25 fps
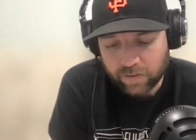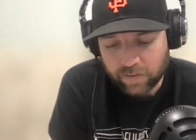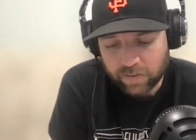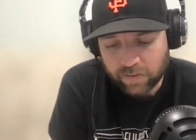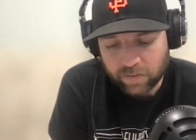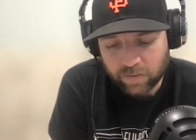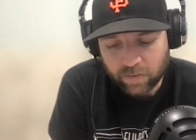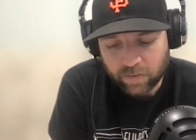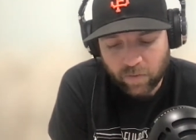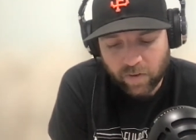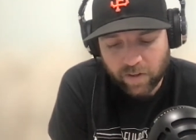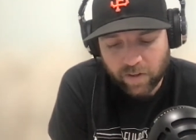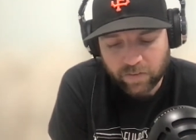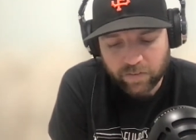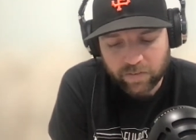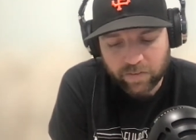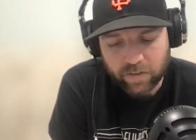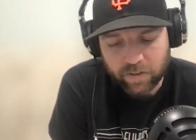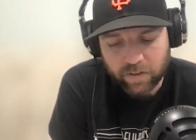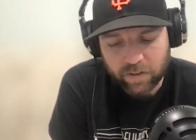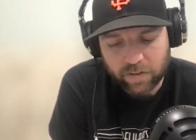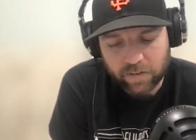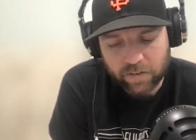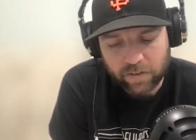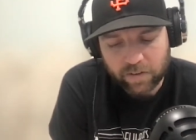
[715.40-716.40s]
just
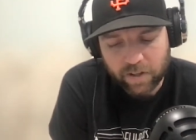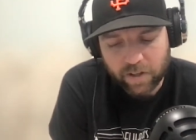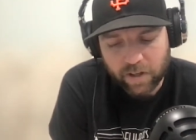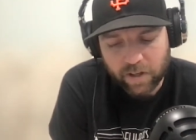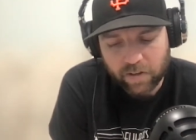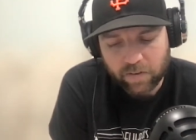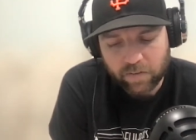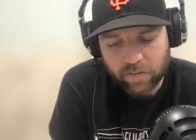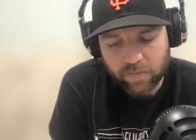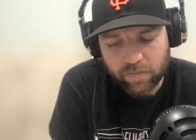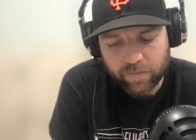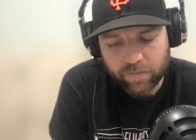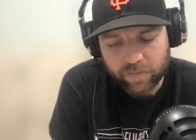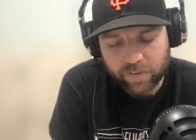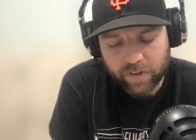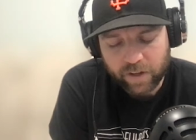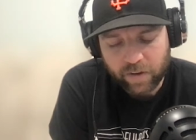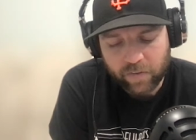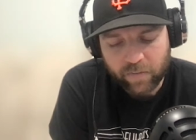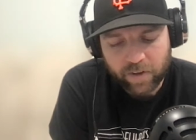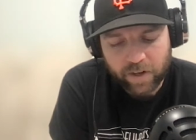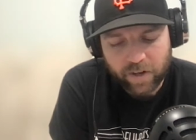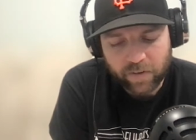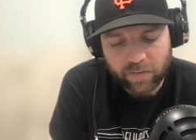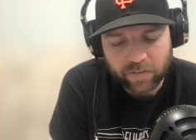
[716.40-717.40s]
question it. You know,
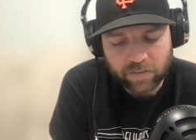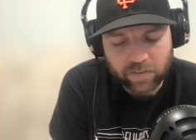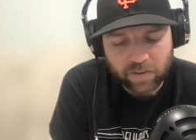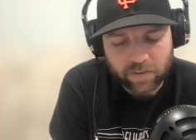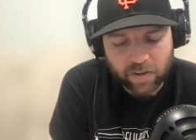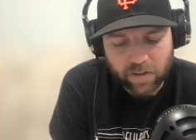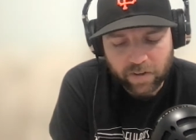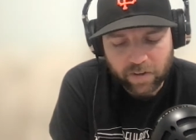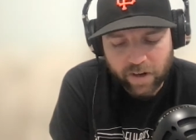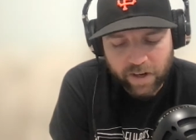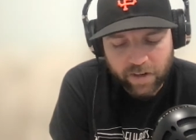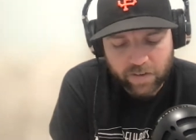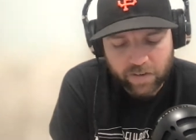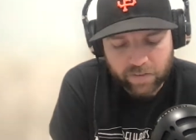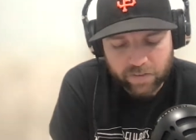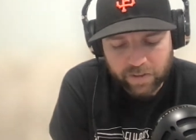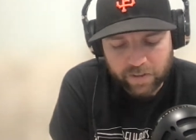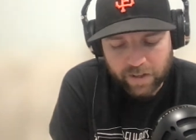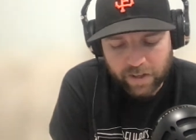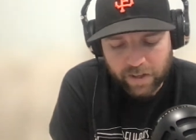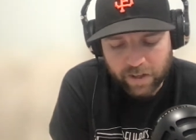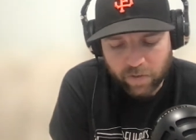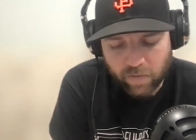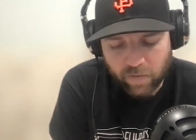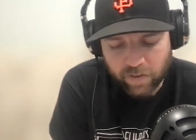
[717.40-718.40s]
I, uh, when I was younger, I don't
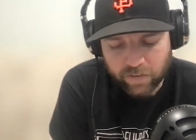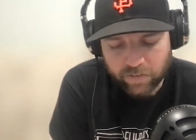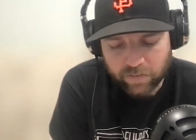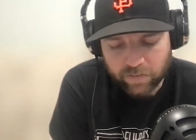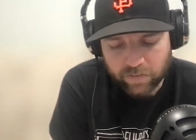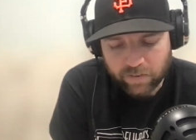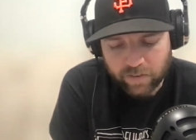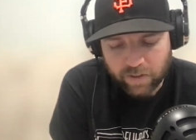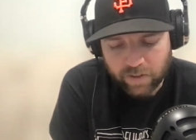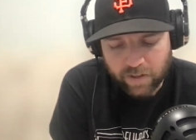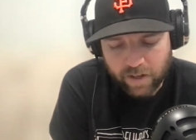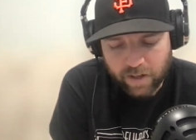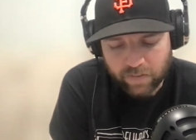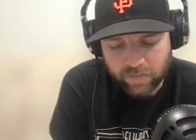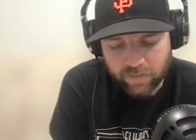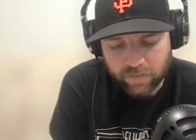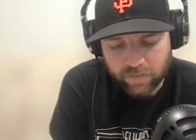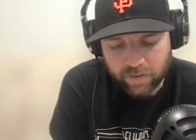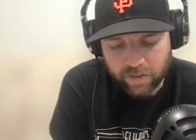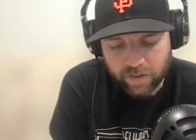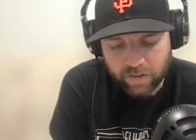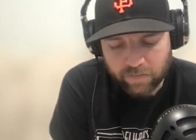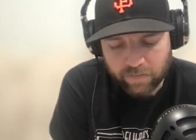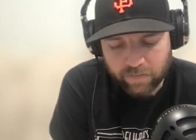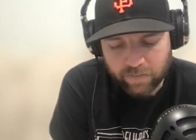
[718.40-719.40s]
think I questioned enough
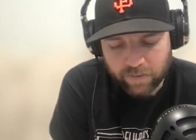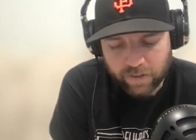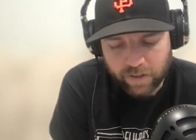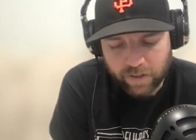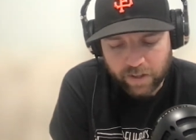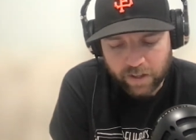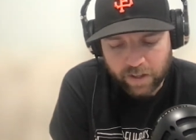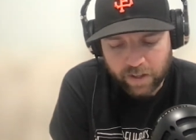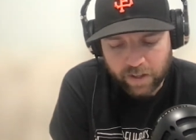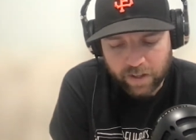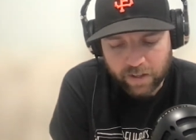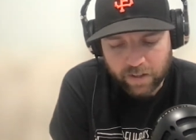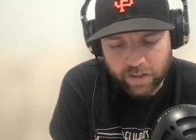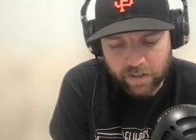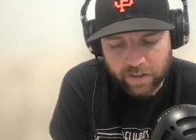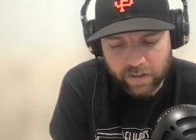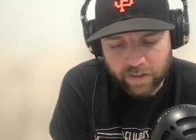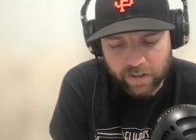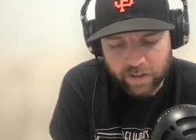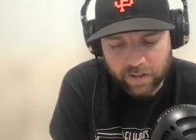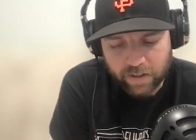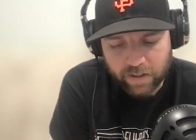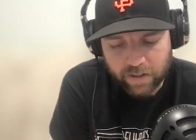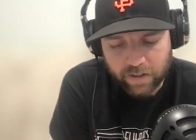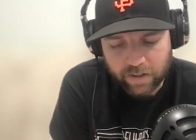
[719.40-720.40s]
stuff. And,
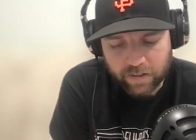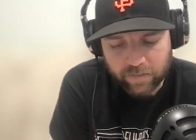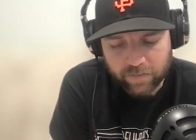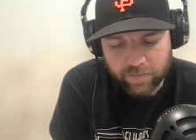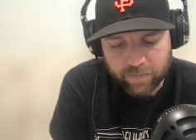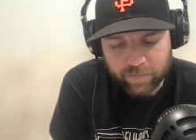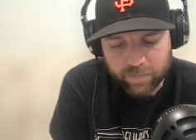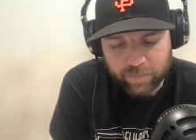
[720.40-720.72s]
uh,